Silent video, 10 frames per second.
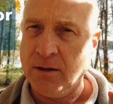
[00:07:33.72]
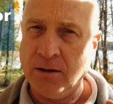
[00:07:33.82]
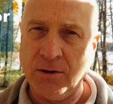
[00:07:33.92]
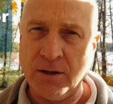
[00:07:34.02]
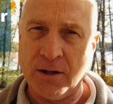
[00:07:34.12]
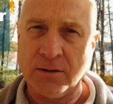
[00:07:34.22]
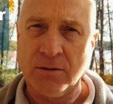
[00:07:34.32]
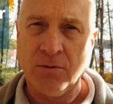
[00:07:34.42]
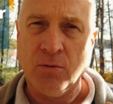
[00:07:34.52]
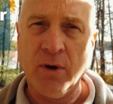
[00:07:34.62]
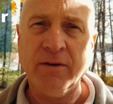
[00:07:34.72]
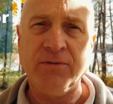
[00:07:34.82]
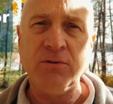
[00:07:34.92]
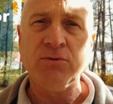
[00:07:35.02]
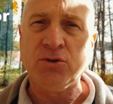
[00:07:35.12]
Here it is. What
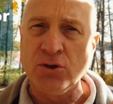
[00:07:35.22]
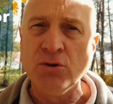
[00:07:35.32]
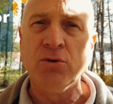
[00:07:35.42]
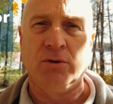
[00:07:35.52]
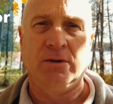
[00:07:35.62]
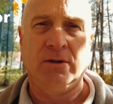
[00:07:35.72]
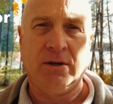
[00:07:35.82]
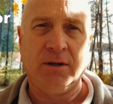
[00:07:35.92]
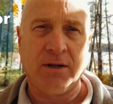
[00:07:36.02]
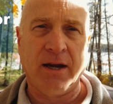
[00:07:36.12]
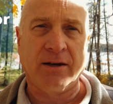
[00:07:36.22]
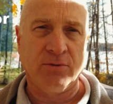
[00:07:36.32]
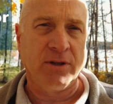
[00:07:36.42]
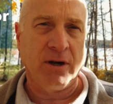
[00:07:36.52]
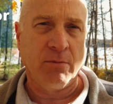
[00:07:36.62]
if you do
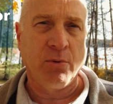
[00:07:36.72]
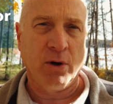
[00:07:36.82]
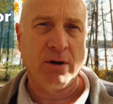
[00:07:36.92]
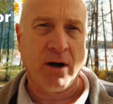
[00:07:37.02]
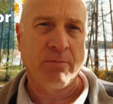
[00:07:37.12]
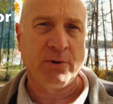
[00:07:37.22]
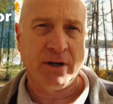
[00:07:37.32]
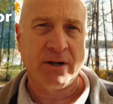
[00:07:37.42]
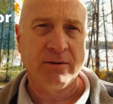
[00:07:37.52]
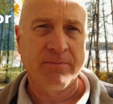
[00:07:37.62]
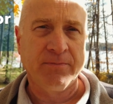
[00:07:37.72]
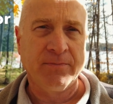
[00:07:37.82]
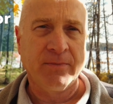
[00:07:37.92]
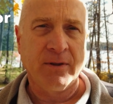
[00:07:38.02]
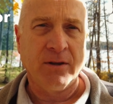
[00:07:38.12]
connect with the airport operator?
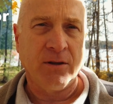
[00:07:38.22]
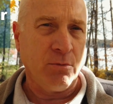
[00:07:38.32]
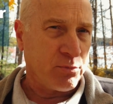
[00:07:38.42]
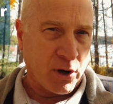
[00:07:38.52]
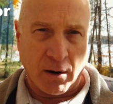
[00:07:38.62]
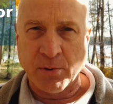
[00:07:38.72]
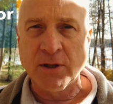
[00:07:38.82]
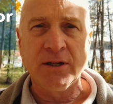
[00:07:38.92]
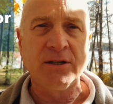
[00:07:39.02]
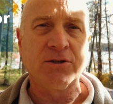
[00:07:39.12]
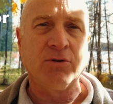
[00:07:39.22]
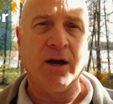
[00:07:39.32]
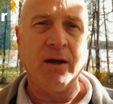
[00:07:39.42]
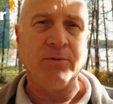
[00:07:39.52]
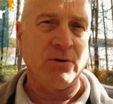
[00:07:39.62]
You properly
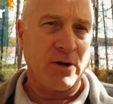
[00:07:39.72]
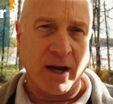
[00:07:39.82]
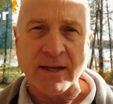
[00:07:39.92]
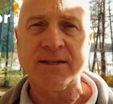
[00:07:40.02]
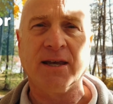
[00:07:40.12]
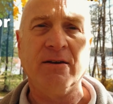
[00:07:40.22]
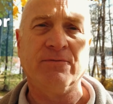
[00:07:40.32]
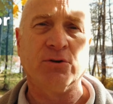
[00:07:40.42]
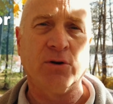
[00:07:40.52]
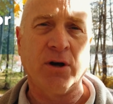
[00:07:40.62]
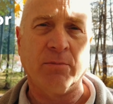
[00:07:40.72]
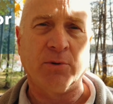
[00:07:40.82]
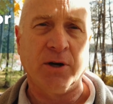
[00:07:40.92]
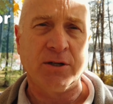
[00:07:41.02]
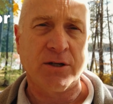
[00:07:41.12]
describe your nice, safe drone
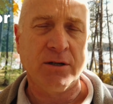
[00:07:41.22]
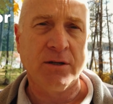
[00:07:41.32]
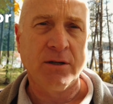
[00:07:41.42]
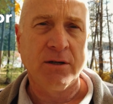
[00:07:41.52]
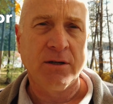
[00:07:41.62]
operation,